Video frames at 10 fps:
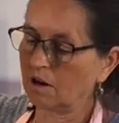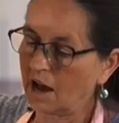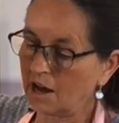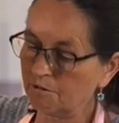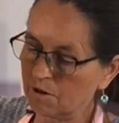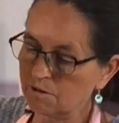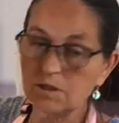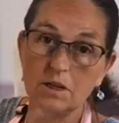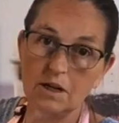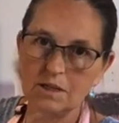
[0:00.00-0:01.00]

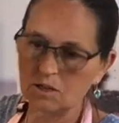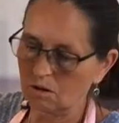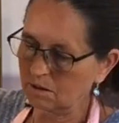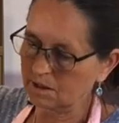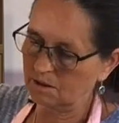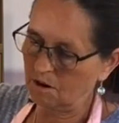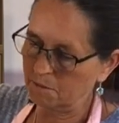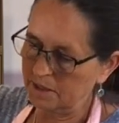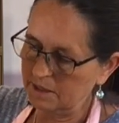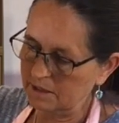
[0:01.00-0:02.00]
unroasted, unsalted
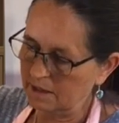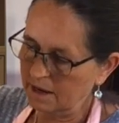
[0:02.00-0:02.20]
almonds.